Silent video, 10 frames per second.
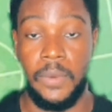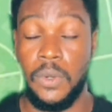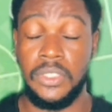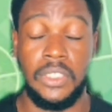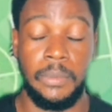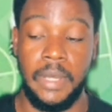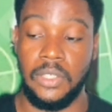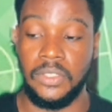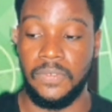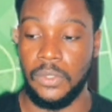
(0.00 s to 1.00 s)
I was on a
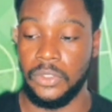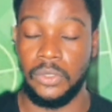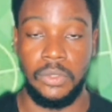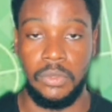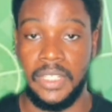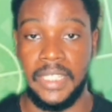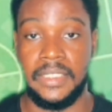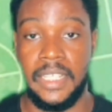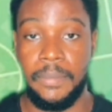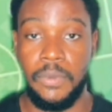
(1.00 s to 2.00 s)
-4, so
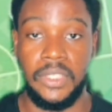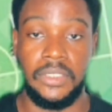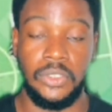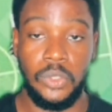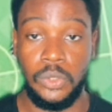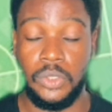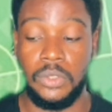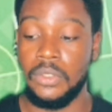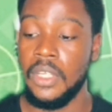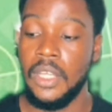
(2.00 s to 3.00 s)
99 points in
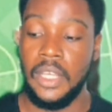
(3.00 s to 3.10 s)
total.